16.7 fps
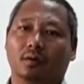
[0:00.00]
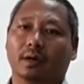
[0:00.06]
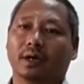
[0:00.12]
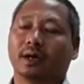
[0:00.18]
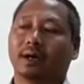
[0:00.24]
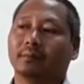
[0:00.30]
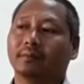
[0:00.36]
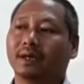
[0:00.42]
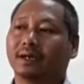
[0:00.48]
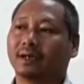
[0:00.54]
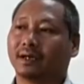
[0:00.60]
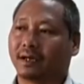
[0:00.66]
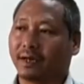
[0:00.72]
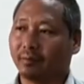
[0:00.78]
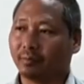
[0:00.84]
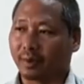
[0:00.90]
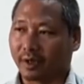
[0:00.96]
hoyna meter
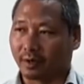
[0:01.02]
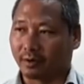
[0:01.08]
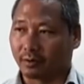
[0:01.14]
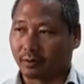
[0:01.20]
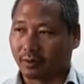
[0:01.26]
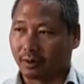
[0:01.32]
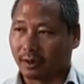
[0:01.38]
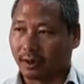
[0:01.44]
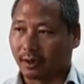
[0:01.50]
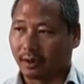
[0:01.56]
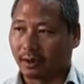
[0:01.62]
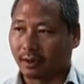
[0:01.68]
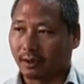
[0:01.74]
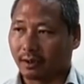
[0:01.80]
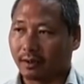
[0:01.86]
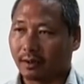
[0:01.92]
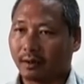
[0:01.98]
tempering kuri de
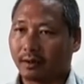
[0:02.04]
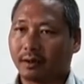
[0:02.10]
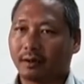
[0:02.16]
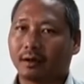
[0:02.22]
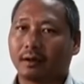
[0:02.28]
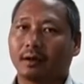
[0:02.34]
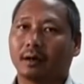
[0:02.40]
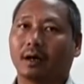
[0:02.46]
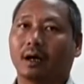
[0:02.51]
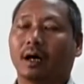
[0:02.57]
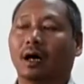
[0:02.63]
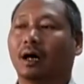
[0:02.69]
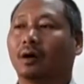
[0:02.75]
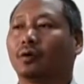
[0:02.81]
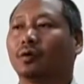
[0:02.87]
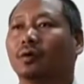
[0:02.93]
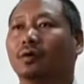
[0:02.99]

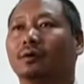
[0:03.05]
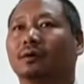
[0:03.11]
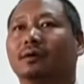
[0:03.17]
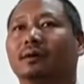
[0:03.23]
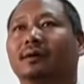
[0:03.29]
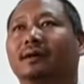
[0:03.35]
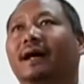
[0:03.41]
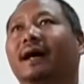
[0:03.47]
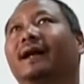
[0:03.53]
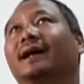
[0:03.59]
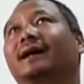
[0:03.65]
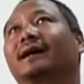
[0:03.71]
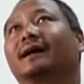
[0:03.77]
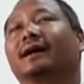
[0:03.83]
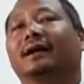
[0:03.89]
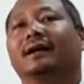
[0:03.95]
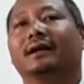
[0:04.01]
aru
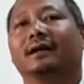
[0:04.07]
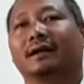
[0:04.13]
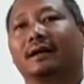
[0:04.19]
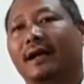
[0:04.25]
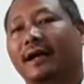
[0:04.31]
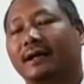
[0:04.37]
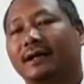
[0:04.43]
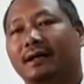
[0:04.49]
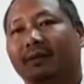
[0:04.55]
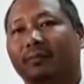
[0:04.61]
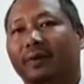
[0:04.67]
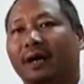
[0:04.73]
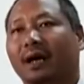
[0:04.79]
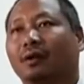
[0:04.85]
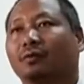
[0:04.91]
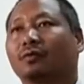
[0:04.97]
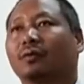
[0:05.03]
direct any line te
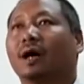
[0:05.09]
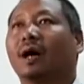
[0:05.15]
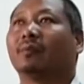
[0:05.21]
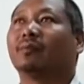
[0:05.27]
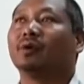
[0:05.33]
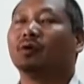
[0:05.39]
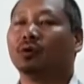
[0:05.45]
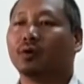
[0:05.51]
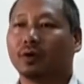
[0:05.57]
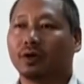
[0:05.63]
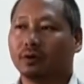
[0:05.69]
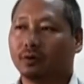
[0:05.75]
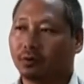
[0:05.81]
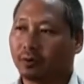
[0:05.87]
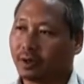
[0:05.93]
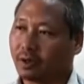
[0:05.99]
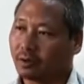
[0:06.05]
beratu apni
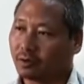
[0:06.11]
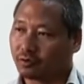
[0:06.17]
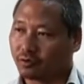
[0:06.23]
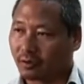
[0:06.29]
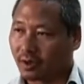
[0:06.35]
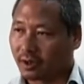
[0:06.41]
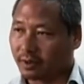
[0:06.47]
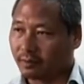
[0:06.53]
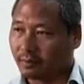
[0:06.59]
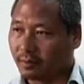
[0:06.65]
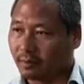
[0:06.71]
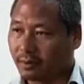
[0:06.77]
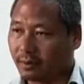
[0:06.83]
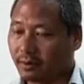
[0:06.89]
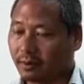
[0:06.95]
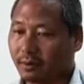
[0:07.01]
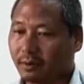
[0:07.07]
hooking kuri no chola jiba
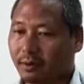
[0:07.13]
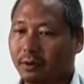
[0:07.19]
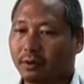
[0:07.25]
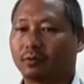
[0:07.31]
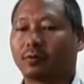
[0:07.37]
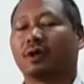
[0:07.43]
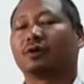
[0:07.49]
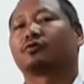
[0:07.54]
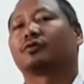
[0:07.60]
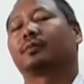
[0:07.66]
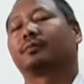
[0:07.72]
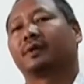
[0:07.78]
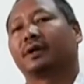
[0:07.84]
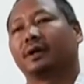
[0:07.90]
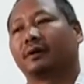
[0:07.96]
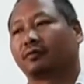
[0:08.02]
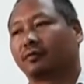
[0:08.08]
it can
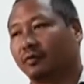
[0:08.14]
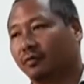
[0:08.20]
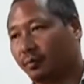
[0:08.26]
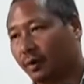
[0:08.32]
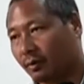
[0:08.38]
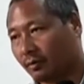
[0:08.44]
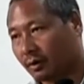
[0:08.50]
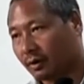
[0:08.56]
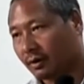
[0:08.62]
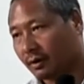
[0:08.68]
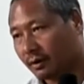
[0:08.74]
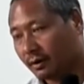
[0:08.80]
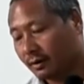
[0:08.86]
solve theft of power